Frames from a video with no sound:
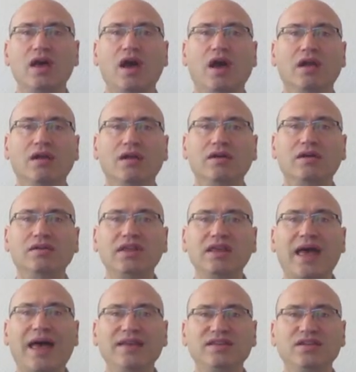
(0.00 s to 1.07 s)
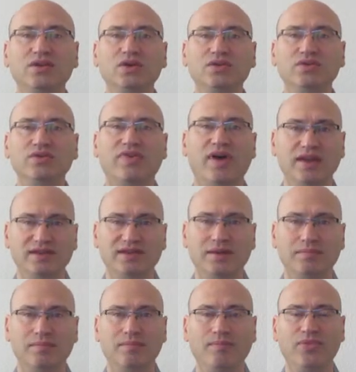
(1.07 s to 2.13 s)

and learn the antidote to fight them.